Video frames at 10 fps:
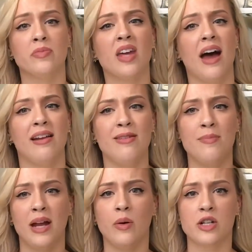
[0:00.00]
kind of the
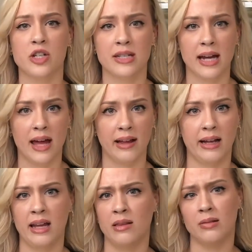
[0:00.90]
main questions I get, like,
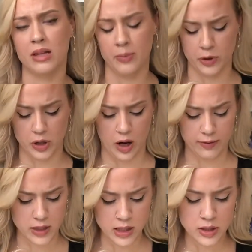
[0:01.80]
and the most
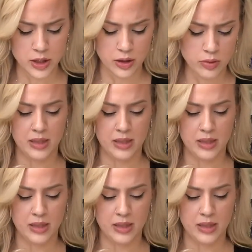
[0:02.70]
often too.